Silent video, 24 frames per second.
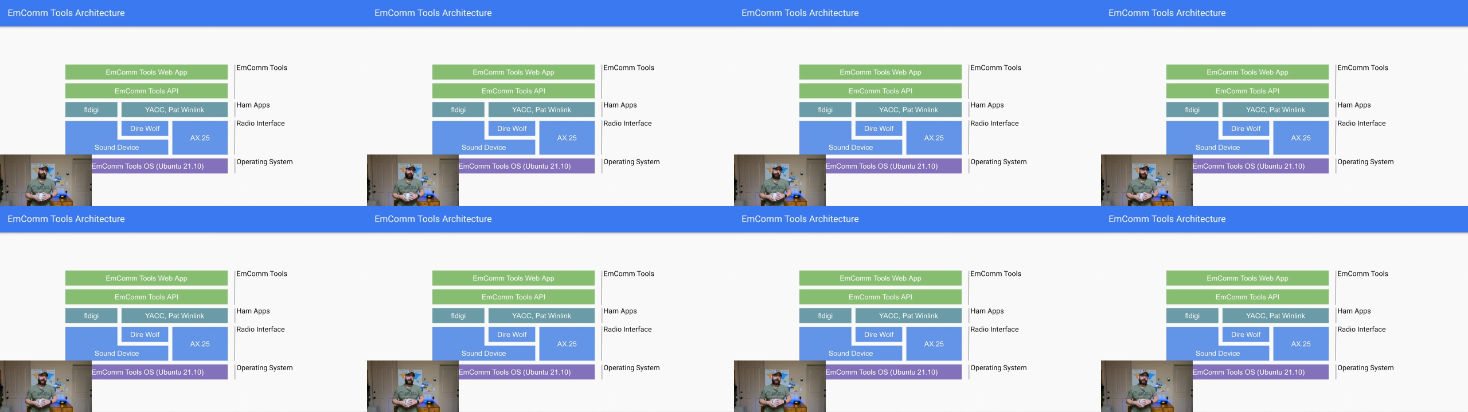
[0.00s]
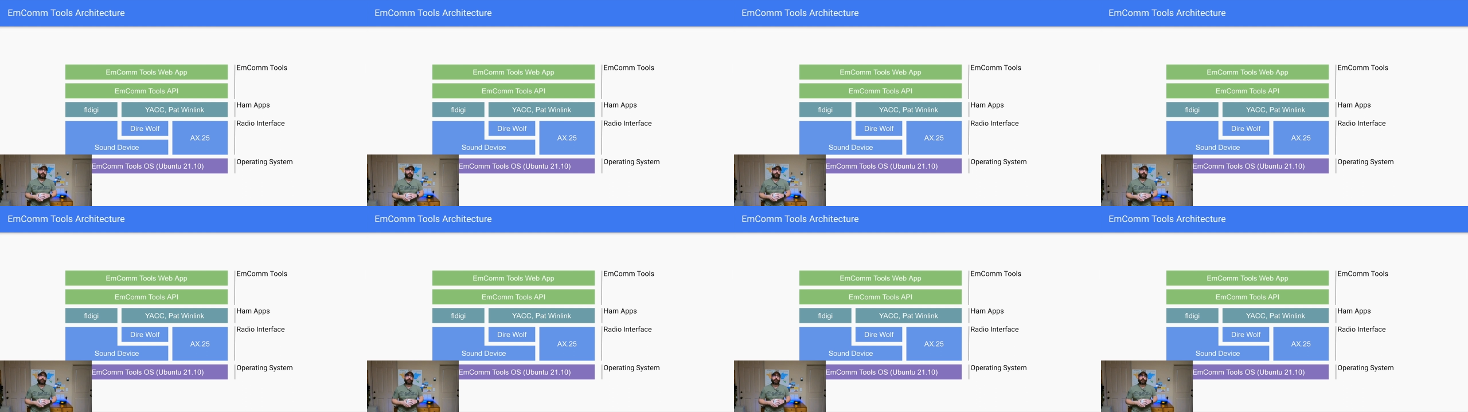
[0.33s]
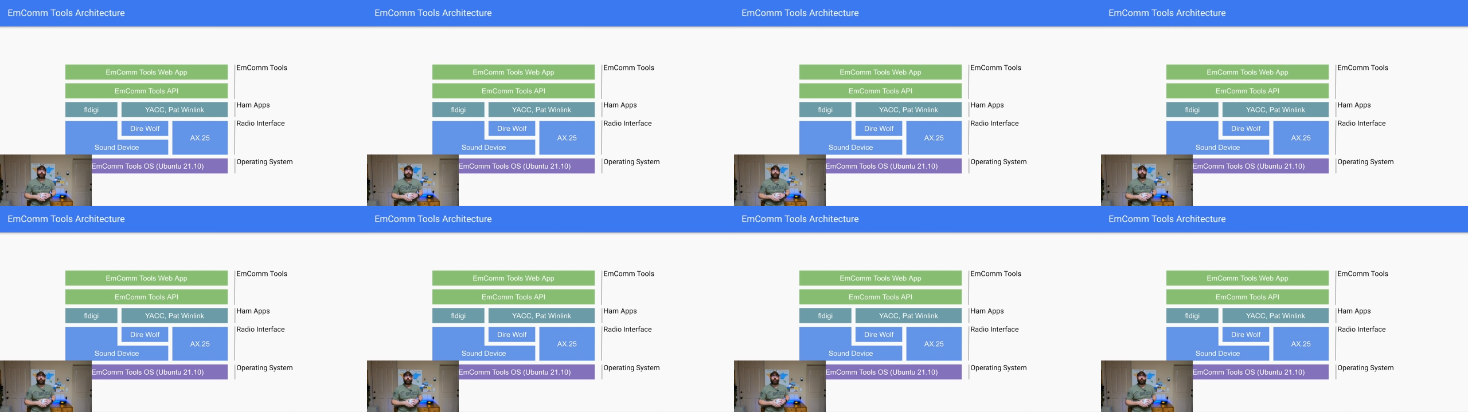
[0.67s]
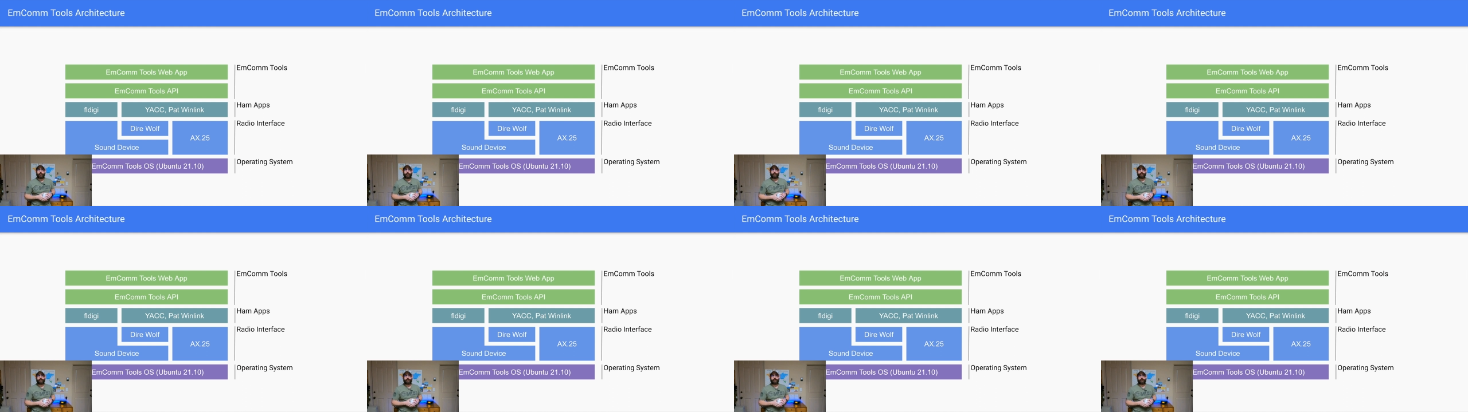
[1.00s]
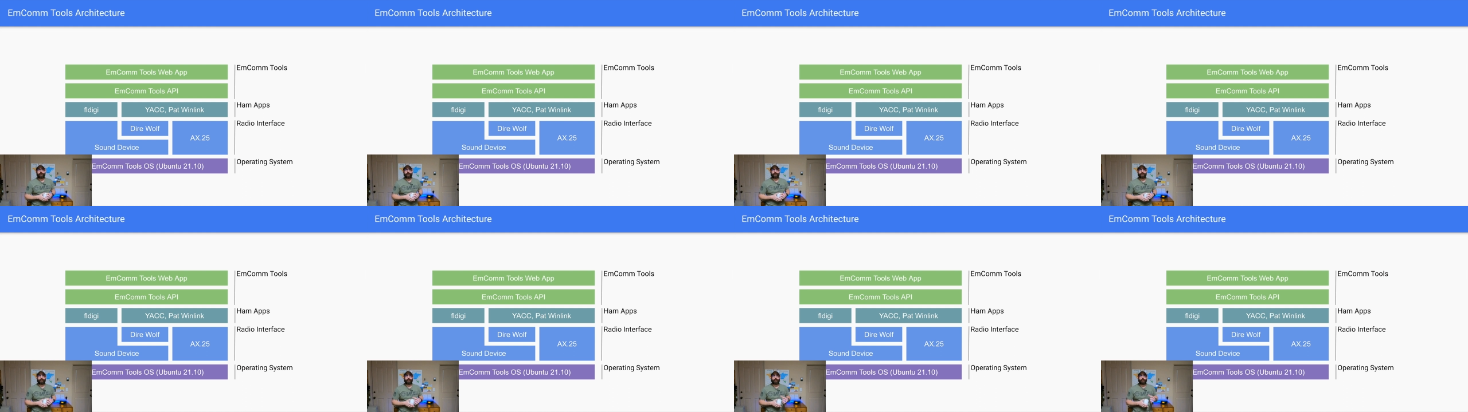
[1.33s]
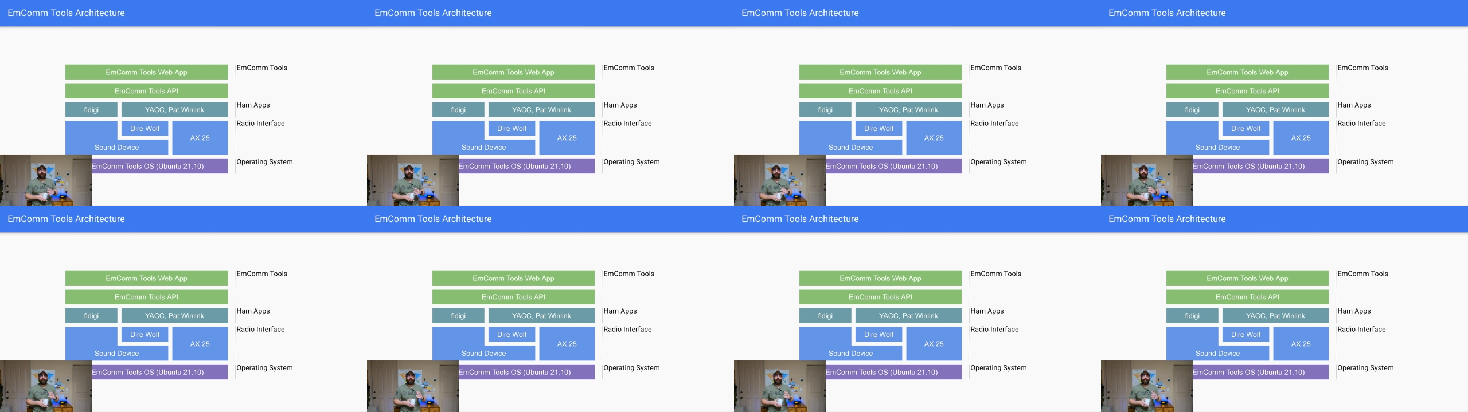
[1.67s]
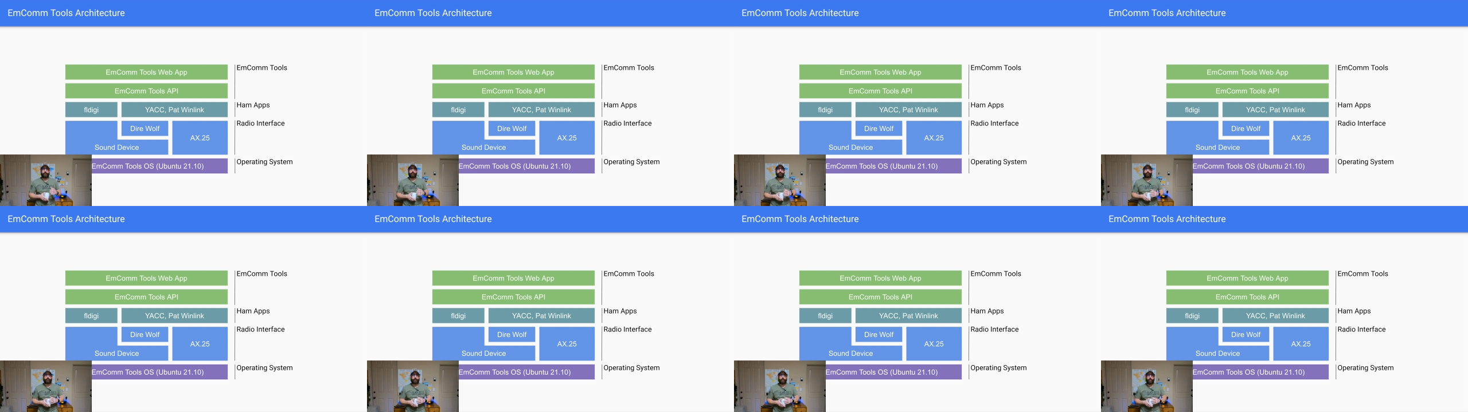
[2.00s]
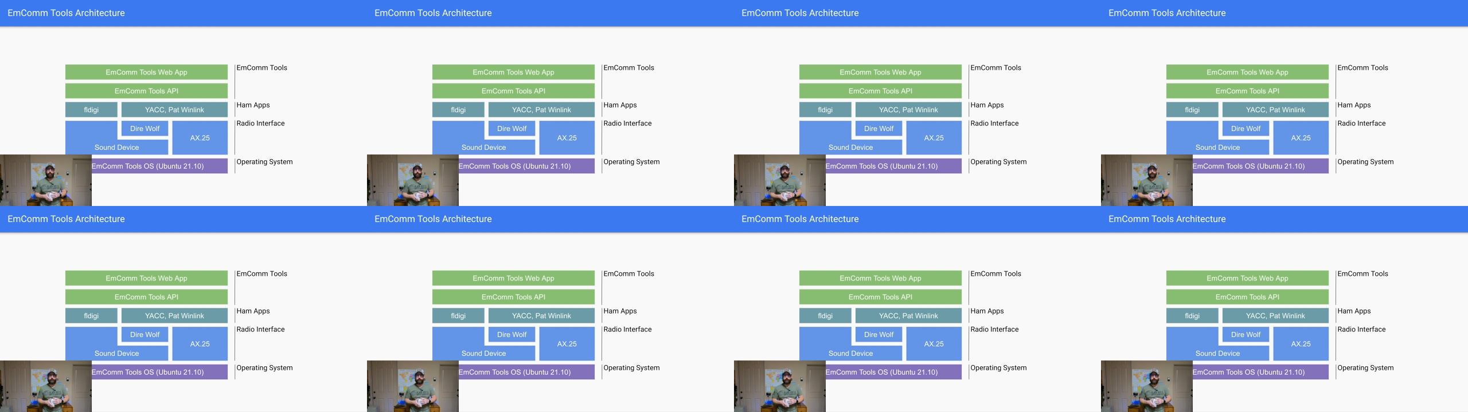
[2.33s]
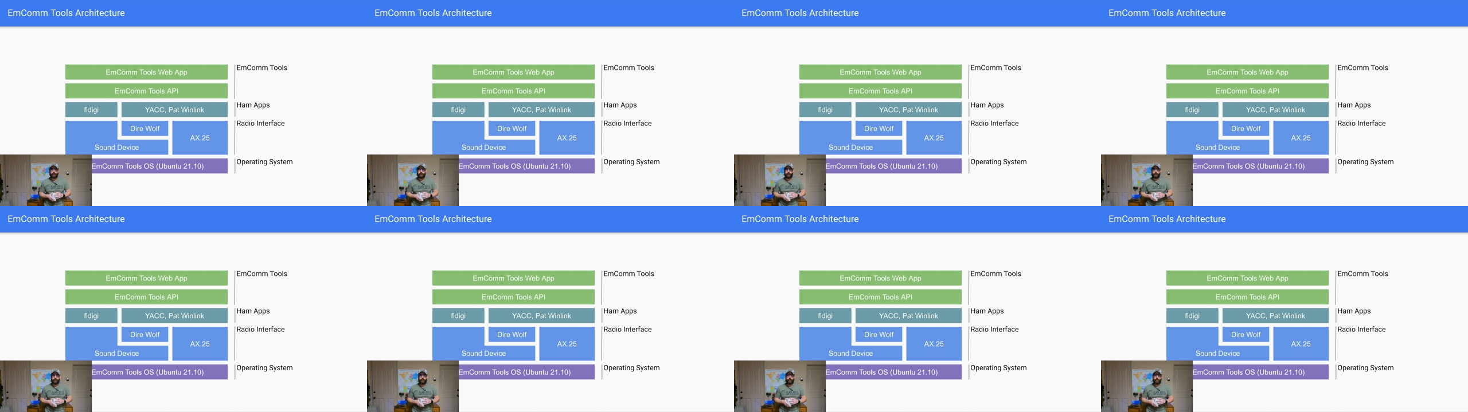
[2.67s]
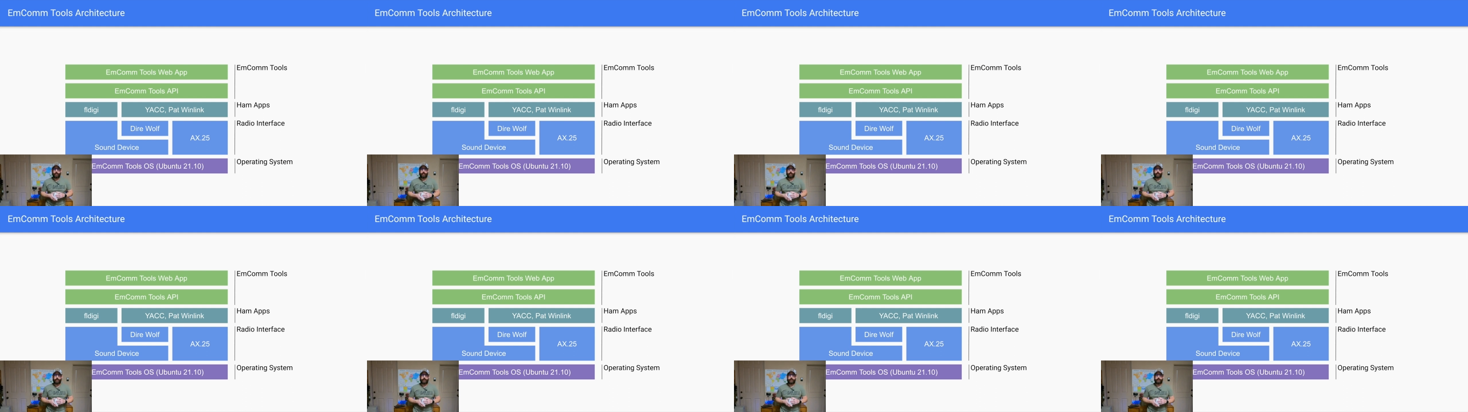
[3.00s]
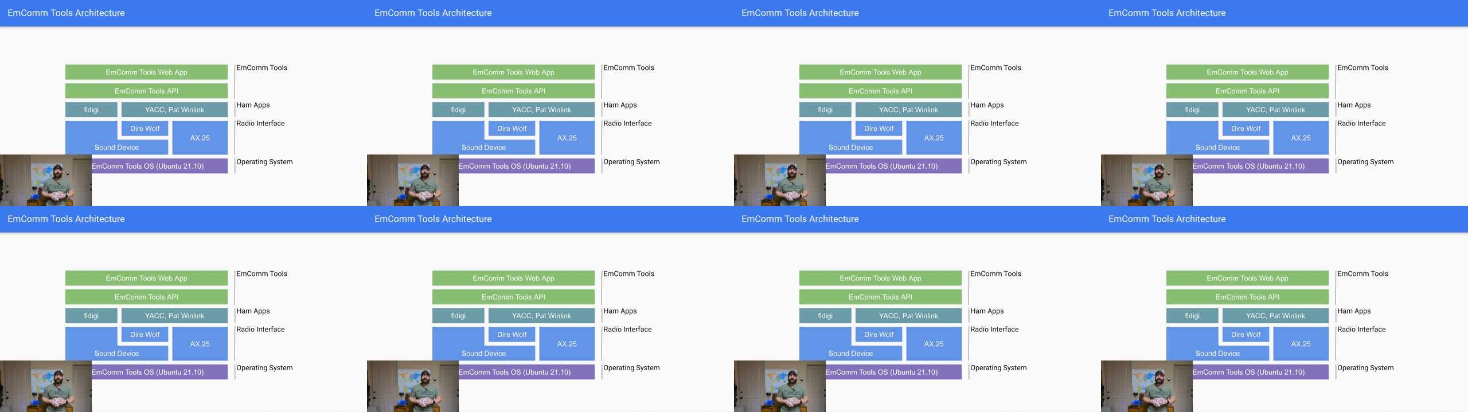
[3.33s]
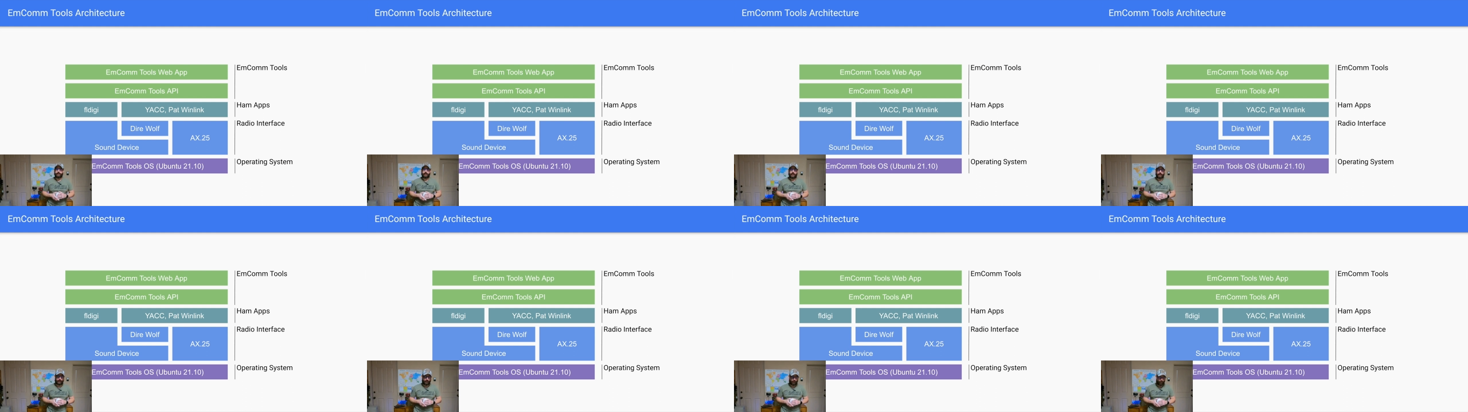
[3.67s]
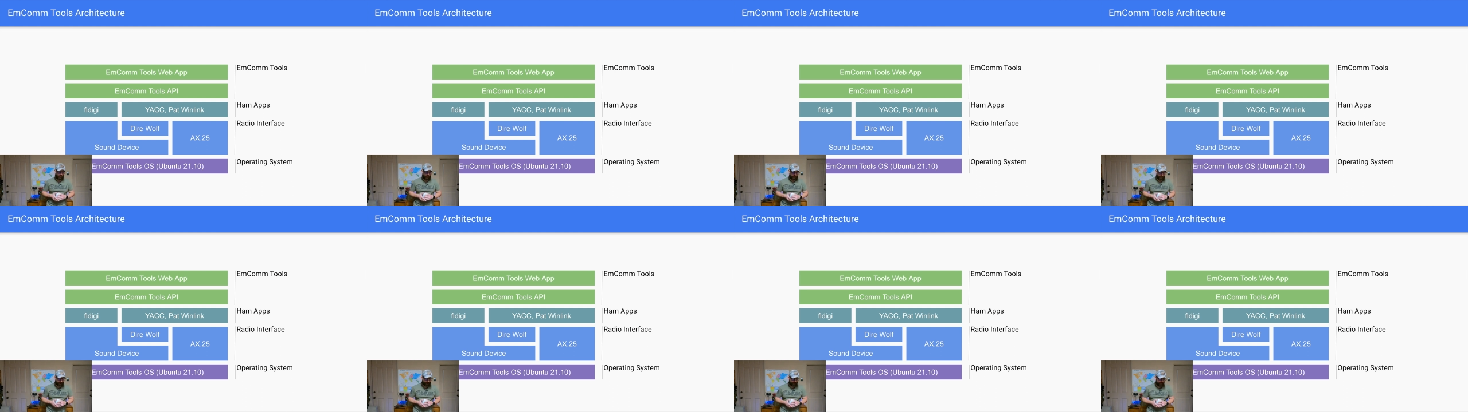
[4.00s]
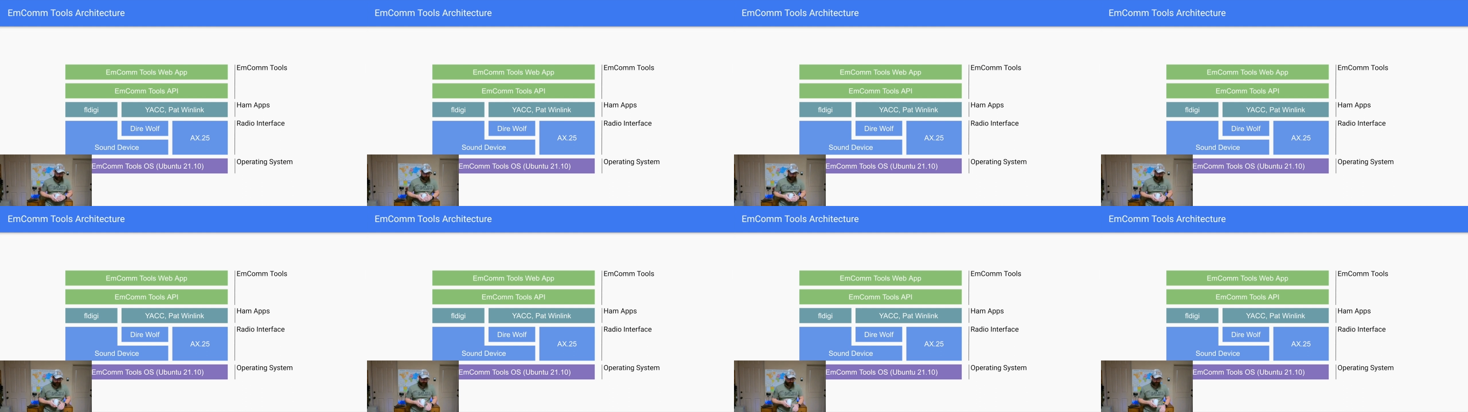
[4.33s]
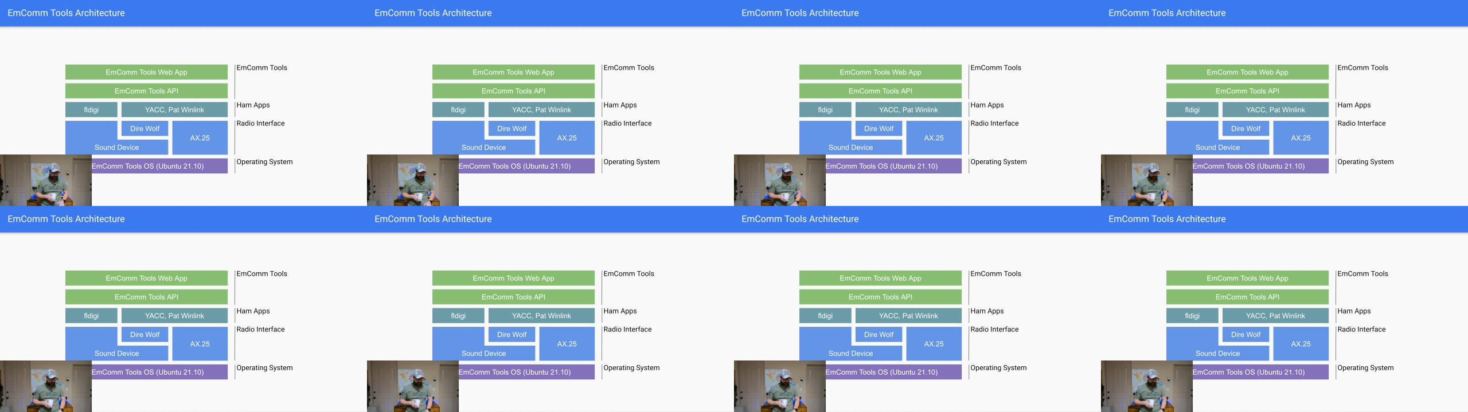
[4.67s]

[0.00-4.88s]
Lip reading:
[unreadable: no face in view]